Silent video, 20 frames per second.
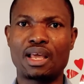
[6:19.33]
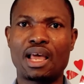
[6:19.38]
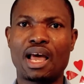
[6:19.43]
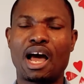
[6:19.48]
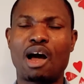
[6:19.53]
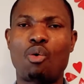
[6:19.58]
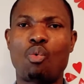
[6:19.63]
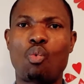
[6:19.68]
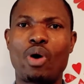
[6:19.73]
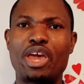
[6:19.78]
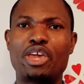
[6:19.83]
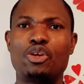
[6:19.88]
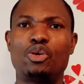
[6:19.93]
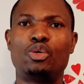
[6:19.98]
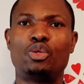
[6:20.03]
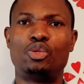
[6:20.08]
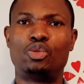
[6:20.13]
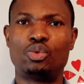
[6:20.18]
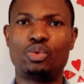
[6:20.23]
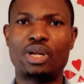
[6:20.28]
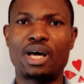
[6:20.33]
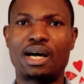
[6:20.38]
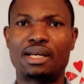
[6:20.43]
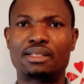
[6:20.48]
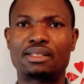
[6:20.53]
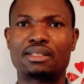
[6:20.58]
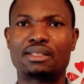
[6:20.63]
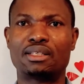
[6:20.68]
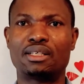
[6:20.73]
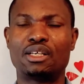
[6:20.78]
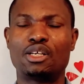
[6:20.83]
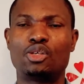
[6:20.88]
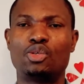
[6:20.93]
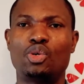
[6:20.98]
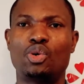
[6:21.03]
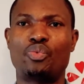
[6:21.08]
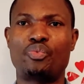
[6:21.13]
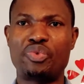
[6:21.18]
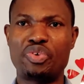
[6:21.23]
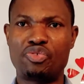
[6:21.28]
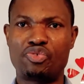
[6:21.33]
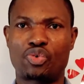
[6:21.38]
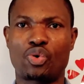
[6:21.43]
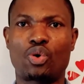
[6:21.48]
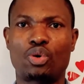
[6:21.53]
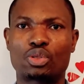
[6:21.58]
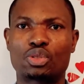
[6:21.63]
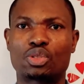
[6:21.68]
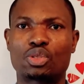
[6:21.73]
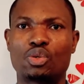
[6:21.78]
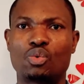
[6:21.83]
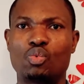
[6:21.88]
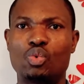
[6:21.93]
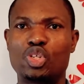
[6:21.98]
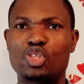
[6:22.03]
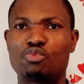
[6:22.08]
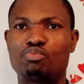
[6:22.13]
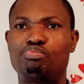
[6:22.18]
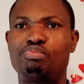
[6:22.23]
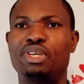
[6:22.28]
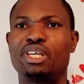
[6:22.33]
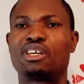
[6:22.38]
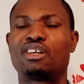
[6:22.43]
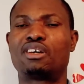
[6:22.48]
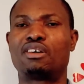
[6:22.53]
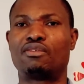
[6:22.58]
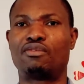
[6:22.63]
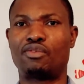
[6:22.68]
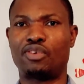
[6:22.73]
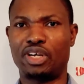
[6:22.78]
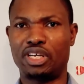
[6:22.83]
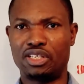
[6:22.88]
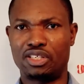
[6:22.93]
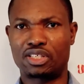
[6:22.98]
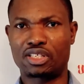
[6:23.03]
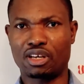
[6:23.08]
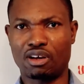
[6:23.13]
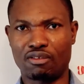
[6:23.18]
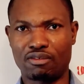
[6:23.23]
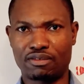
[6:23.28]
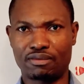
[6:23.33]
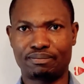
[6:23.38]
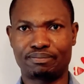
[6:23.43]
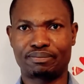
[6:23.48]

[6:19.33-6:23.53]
And when you do that, your results will speak for itself.